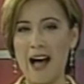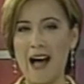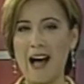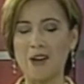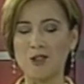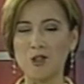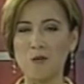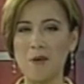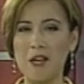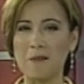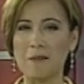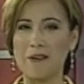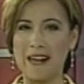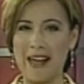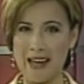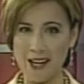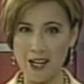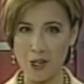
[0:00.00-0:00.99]
How to make
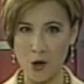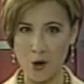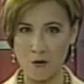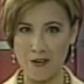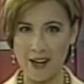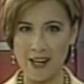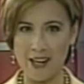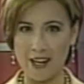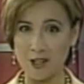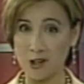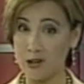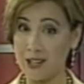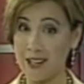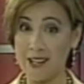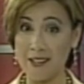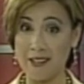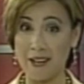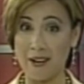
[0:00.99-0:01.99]
planning your vacation
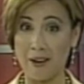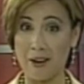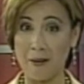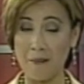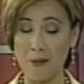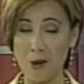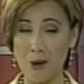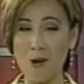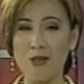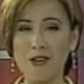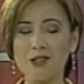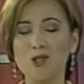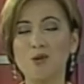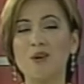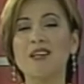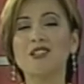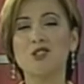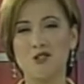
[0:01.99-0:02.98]
easier on
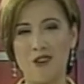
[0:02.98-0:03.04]
this week's